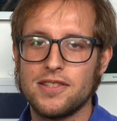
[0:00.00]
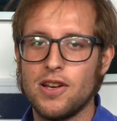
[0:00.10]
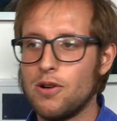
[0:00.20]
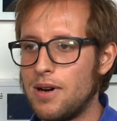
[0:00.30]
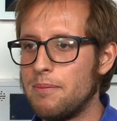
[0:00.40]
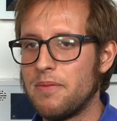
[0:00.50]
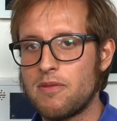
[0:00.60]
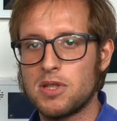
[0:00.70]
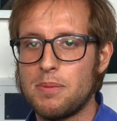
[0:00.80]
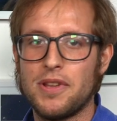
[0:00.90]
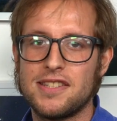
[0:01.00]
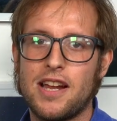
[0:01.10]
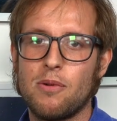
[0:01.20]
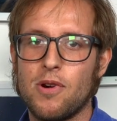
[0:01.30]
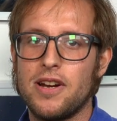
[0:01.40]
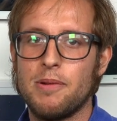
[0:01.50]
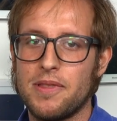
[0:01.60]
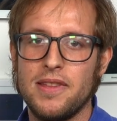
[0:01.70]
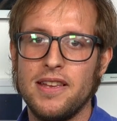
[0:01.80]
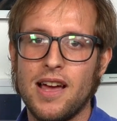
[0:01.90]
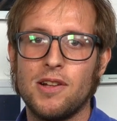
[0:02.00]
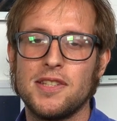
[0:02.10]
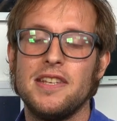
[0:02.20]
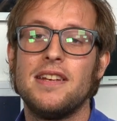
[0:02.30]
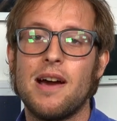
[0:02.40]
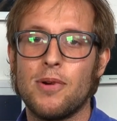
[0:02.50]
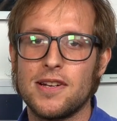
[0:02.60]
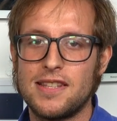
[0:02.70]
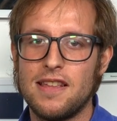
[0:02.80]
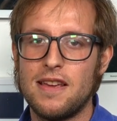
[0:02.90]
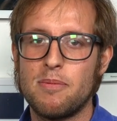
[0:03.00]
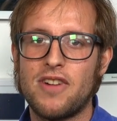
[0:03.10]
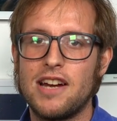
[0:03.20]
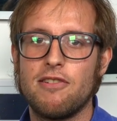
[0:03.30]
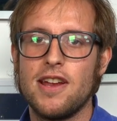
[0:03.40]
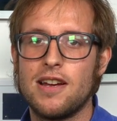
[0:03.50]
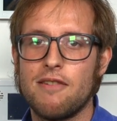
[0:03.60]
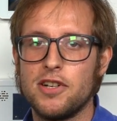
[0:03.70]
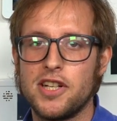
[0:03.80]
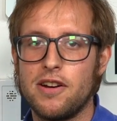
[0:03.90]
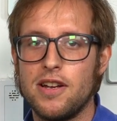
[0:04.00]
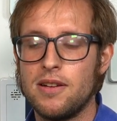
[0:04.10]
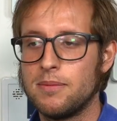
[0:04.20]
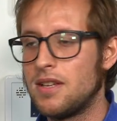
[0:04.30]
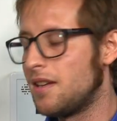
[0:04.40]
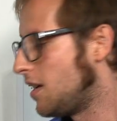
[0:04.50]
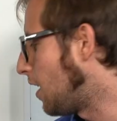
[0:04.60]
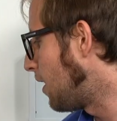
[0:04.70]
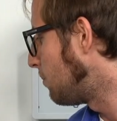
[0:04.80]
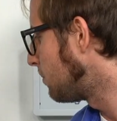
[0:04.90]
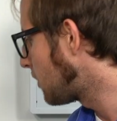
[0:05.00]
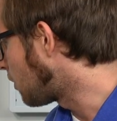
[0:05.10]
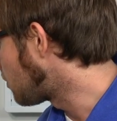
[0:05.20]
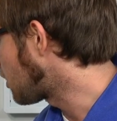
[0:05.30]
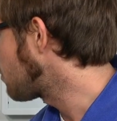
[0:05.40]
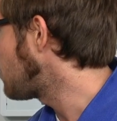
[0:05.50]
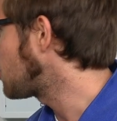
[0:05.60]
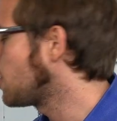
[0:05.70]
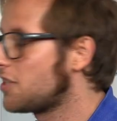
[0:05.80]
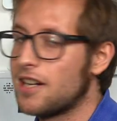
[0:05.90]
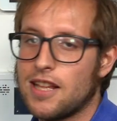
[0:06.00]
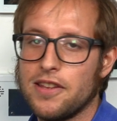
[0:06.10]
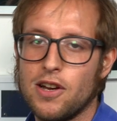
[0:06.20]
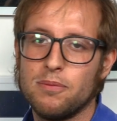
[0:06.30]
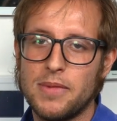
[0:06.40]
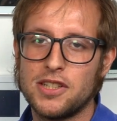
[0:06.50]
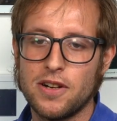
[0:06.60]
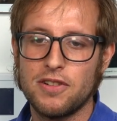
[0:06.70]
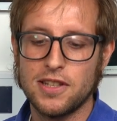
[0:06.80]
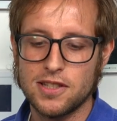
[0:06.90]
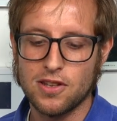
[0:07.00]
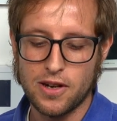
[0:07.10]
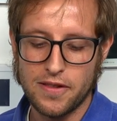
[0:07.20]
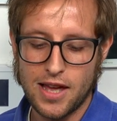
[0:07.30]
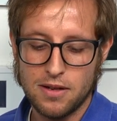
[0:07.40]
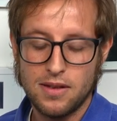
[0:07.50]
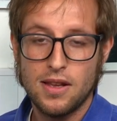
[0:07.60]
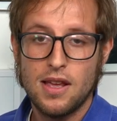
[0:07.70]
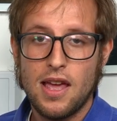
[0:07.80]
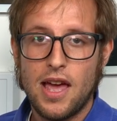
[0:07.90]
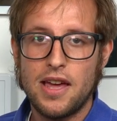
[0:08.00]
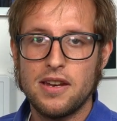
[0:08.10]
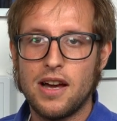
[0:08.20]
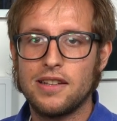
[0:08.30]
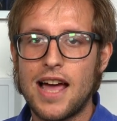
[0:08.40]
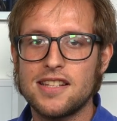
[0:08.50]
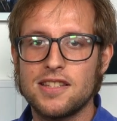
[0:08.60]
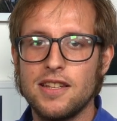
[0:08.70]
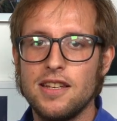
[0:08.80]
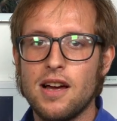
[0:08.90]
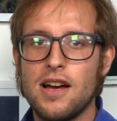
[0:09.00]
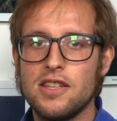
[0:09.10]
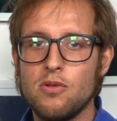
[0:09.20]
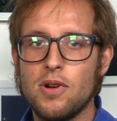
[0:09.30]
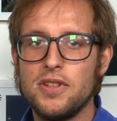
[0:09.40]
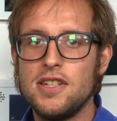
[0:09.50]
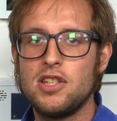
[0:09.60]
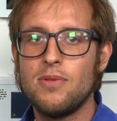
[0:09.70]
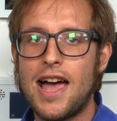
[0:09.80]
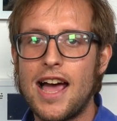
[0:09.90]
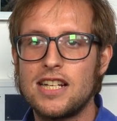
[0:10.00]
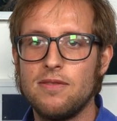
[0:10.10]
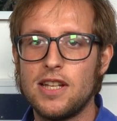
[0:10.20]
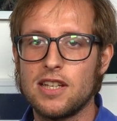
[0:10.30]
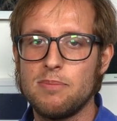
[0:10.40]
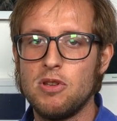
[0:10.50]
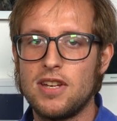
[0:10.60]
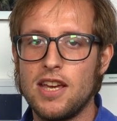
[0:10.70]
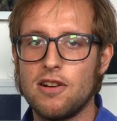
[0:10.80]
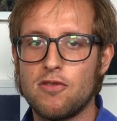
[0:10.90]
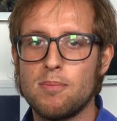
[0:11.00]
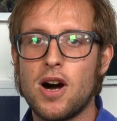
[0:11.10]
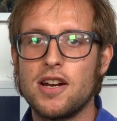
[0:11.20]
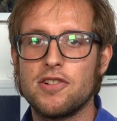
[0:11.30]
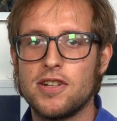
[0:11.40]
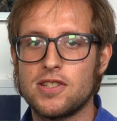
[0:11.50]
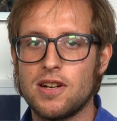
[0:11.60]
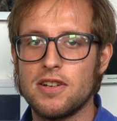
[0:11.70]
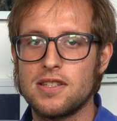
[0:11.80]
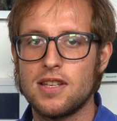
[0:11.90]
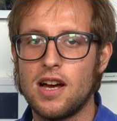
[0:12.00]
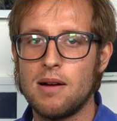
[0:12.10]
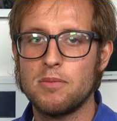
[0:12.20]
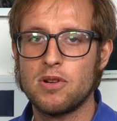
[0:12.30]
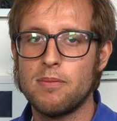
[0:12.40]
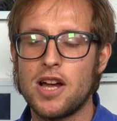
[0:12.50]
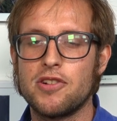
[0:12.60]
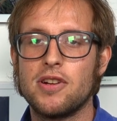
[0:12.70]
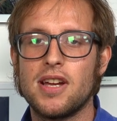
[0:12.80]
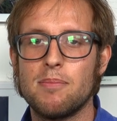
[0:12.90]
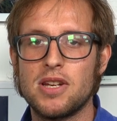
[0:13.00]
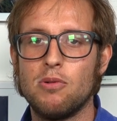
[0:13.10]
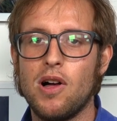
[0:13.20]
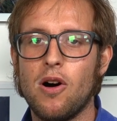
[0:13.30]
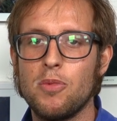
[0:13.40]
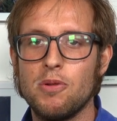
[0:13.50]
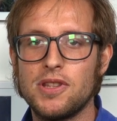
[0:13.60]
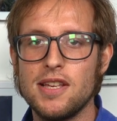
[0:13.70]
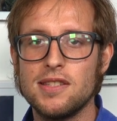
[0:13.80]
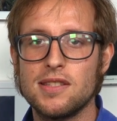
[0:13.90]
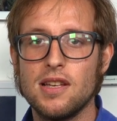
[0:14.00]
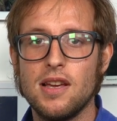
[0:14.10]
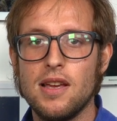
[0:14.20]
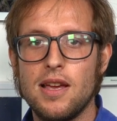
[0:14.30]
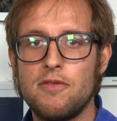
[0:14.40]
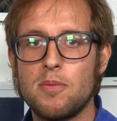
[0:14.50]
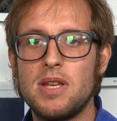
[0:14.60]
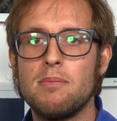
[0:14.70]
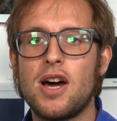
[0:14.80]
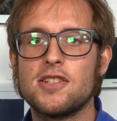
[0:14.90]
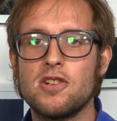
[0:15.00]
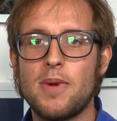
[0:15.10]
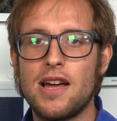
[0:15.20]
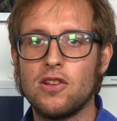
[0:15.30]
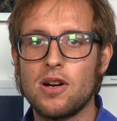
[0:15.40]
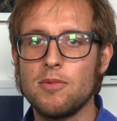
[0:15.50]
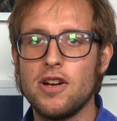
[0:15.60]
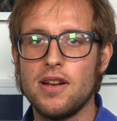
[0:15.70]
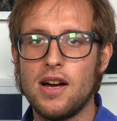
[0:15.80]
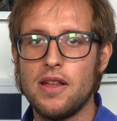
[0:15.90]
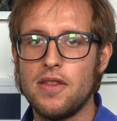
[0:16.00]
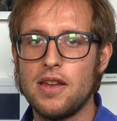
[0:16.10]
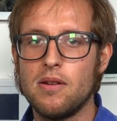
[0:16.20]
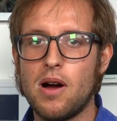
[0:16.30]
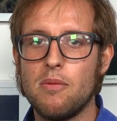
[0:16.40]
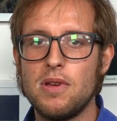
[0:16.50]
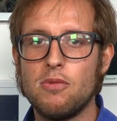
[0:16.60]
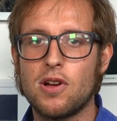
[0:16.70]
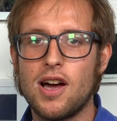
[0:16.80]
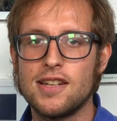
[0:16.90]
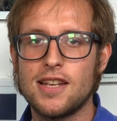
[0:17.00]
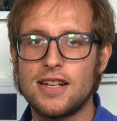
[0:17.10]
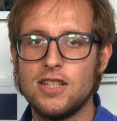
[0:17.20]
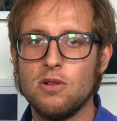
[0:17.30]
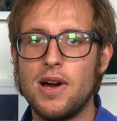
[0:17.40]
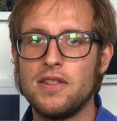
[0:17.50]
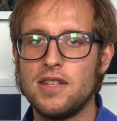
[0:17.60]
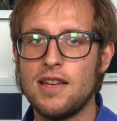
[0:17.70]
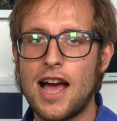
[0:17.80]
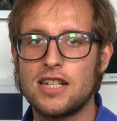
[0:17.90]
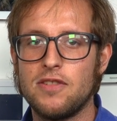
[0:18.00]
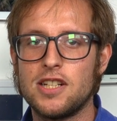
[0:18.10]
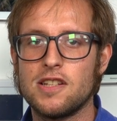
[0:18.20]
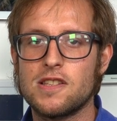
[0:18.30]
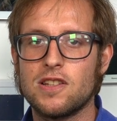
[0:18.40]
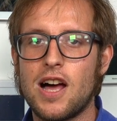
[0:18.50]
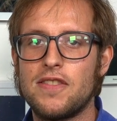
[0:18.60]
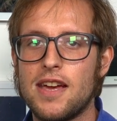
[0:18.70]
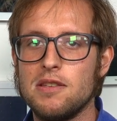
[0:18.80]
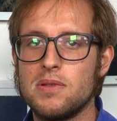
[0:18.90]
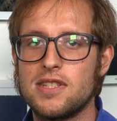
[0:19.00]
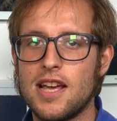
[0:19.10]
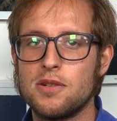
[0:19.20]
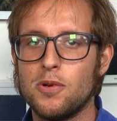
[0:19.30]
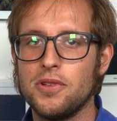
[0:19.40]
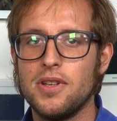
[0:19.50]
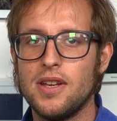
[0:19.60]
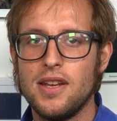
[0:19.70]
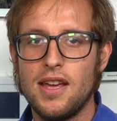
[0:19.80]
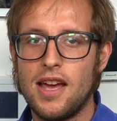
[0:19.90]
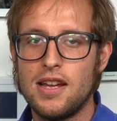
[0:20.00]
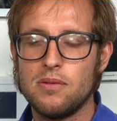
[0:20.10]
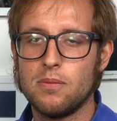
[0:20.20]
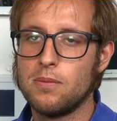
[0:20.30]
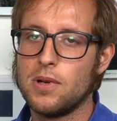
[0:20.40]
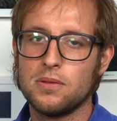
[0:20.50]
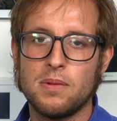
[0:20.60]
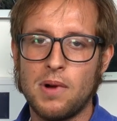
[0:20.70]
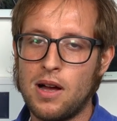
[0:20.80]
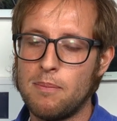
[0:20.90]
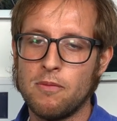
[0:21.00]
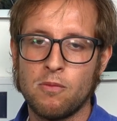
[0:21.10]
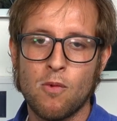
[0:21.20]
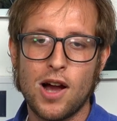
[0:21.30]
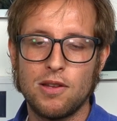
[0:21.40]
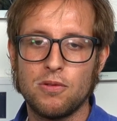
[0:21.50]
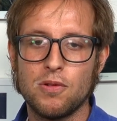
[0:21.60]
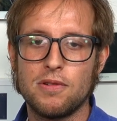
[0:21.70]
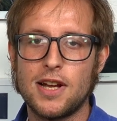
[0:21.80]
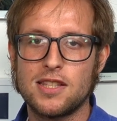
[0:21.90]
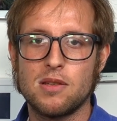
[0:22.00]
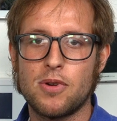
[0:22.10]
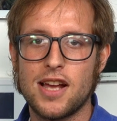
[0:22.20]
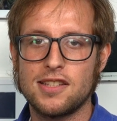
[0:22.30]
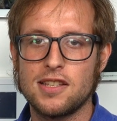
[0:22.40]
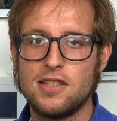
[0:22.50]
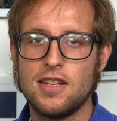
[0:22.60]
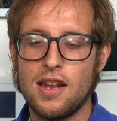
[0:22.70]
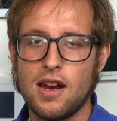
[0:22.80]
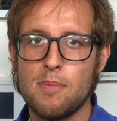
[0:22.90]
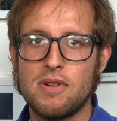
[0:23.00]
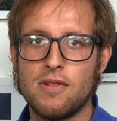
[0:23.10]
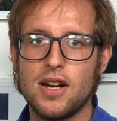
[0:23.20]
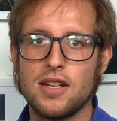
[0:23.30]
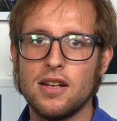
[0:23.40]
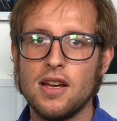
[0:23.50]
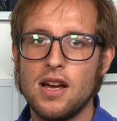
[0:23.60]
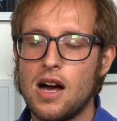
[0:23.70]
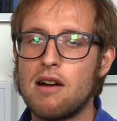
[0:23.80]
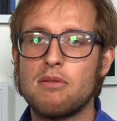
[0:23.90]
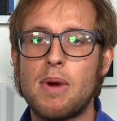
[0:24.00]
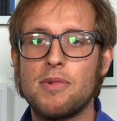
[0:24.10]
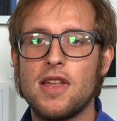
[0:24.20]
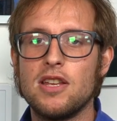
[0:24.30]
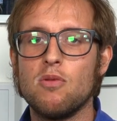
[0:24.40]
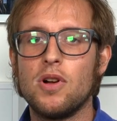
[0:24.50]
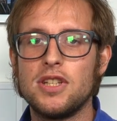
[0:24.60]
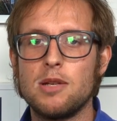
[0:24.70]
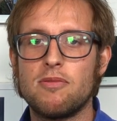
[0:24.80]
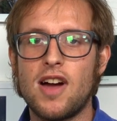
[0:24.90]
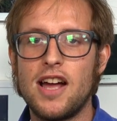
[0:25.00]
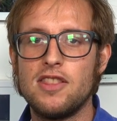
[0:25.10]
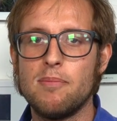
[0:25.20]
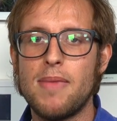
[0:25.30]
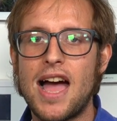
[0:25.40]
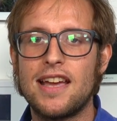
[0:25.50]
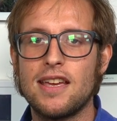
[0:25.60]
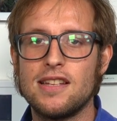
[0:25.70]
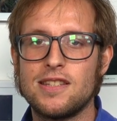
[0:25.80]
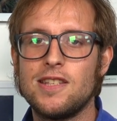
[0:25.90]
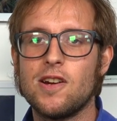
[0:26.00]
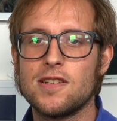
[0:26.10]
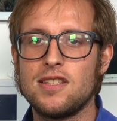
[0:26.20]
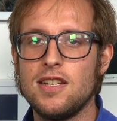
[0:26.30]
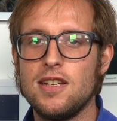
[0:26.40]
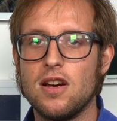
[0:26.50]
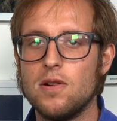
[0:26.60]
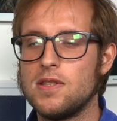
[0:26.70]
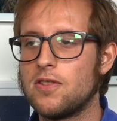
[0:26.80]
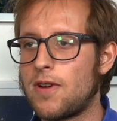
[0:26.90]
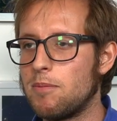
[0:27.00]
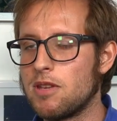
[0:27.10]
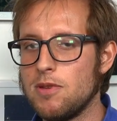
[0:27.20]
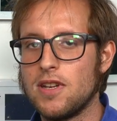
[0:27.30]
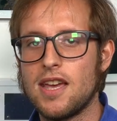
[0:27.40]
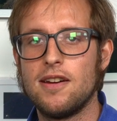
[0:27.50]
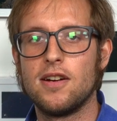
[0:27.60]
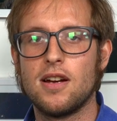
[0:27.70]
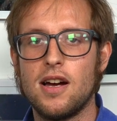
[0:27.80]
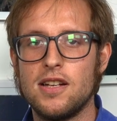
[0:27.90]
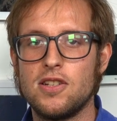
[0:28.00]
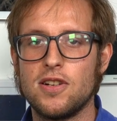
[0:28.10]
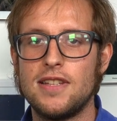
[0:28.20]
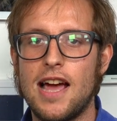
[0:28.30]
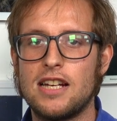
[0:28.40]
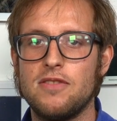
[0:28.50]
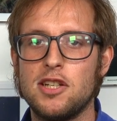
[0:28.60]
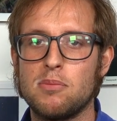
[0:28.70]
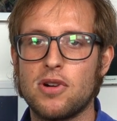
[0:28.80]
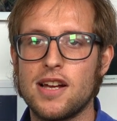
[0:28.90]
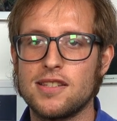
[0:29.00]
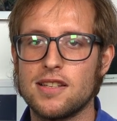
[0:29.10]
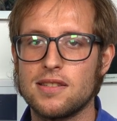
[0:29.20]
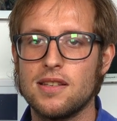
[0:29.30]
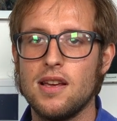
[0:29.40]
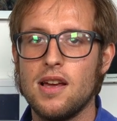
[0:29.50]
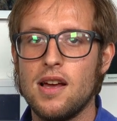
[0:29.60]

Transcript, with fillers: So um, for most people, that's not a worry with the LTE networks. They, they provide great coverage area. Um, so just make sure to check that though. Make sure everything's good on that. And uh, lastly, uh, you will need to activate the communicator for monitoring service. Um, your monitoring company will help you with this. If you're being monitored by Alarm Grid, uh, then uh, we will contact you at the activation slot that you scheduled and we'll um, walk you through the rest of the process to get it up and running. Uh, remember that you will need to provide the MAC and CRC codes from the communicator uh, during the activation process.